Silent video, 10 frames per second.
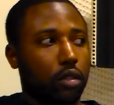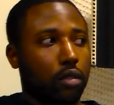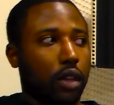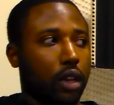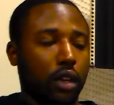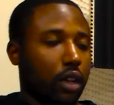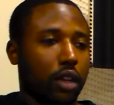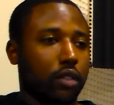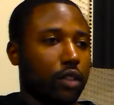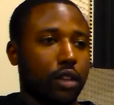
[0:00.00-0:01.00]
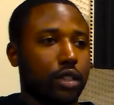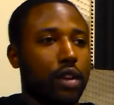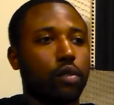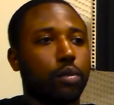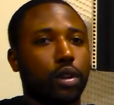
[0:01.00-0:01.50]
So like, there's
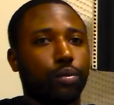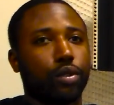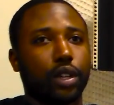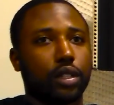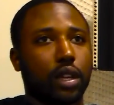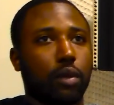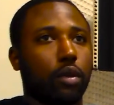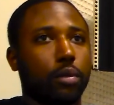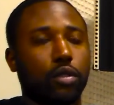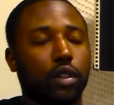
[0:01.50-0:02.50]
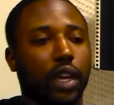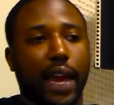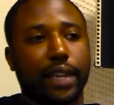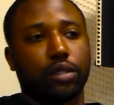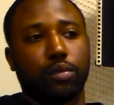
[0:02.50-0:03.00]
never been a point in time where music
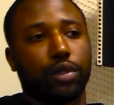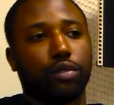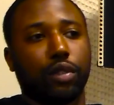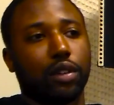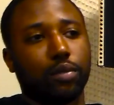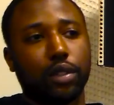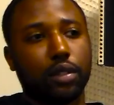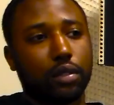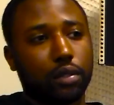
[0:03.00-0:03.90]
hasn't been around me.